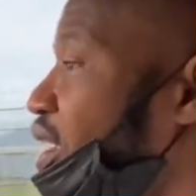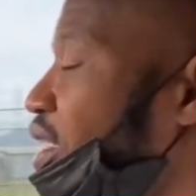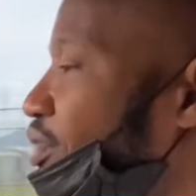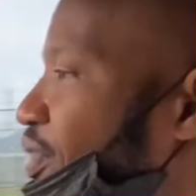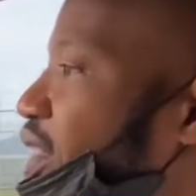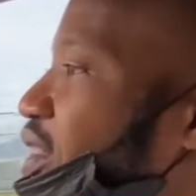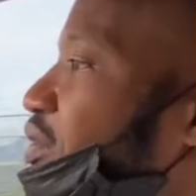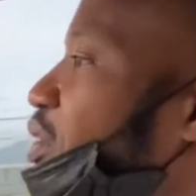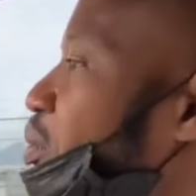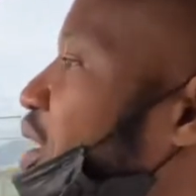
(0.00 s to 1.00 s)

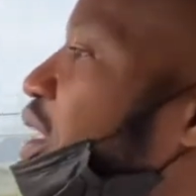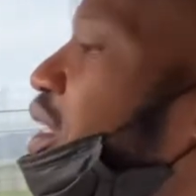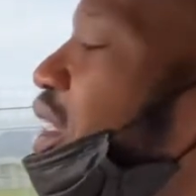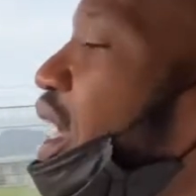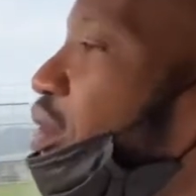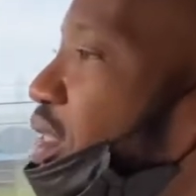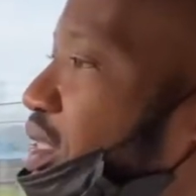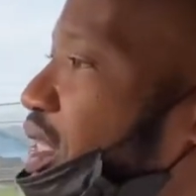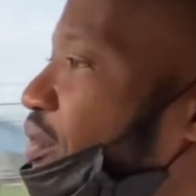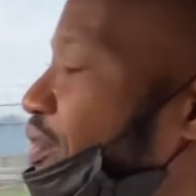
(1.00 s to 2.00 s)
effective immediately I would
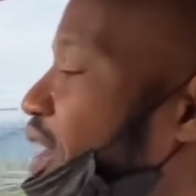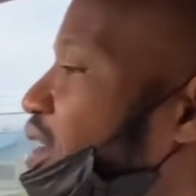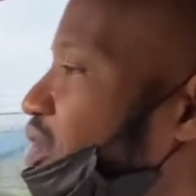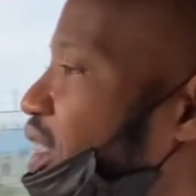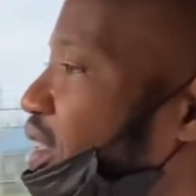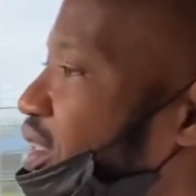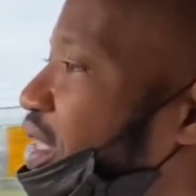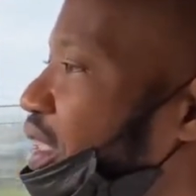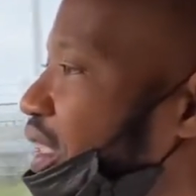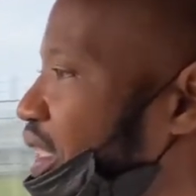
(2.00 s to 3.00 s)
save $5
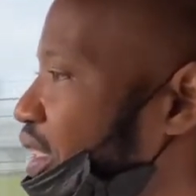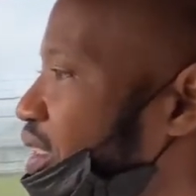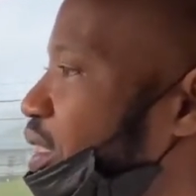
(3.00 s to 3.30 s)
a day